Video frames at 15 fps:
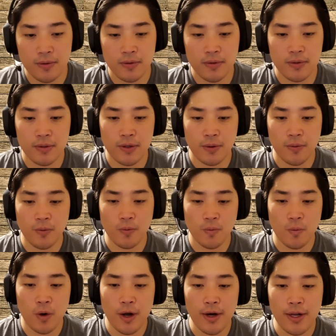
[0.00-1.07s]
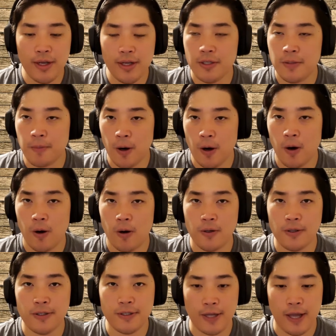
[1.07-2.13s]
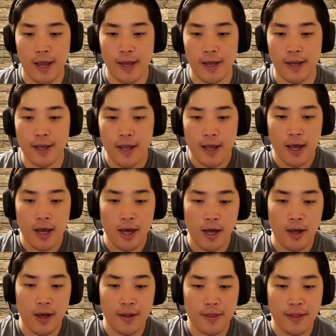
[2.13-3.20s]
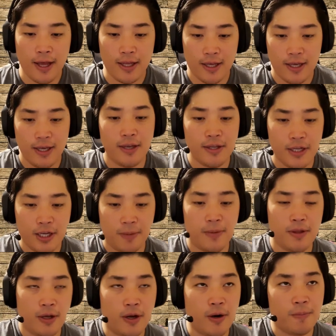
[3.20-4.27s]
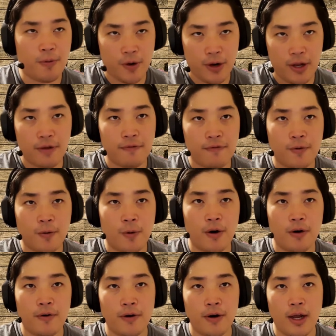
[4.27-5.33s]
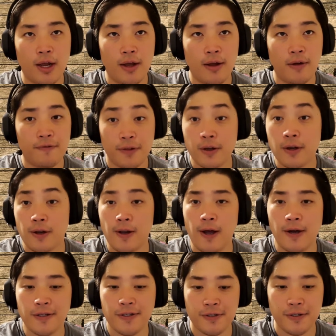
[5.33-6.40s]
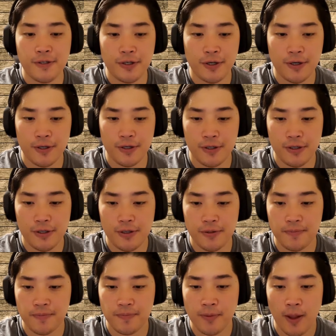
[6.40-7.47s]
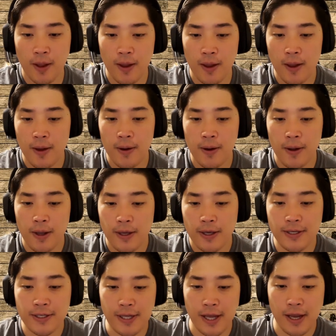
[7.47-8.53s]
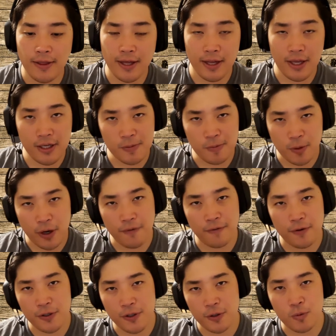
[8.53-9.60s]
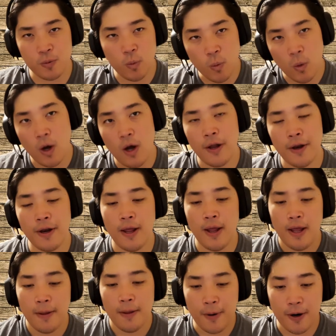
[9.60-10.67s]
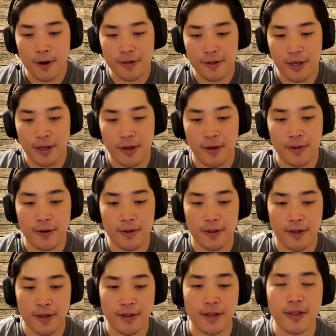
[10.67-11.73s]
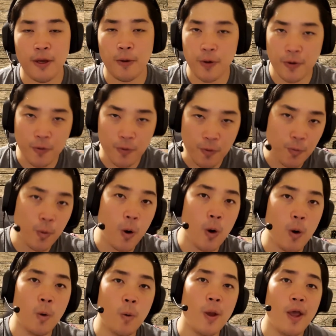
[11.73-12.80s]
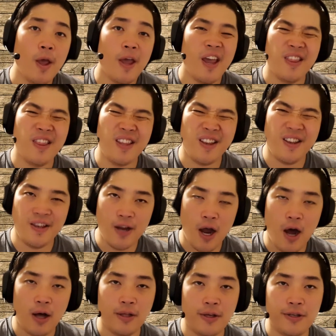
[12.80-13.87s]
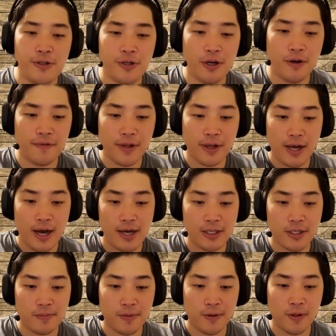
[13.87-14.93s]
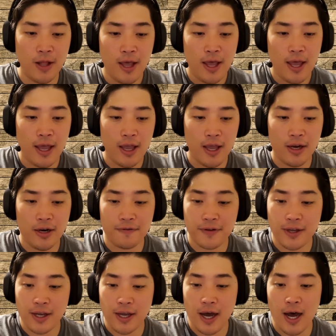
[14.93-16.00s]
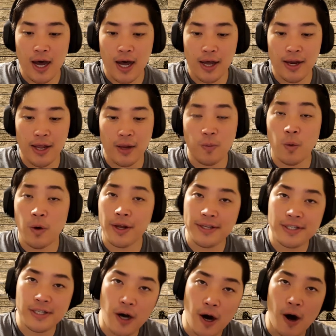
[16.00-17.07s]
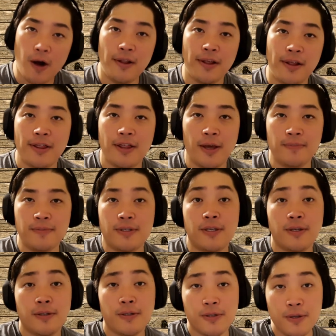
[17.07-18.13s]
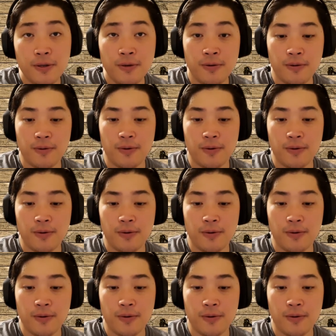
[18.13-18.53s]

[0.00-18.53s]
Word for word: So, what is Paul saying uh, that he and Timothy are praying for uh, for the Colossian church? He's saying that he's praying for just one particular thing that they would grow in the knowledge of the gospel and of God and what he's calling them to do.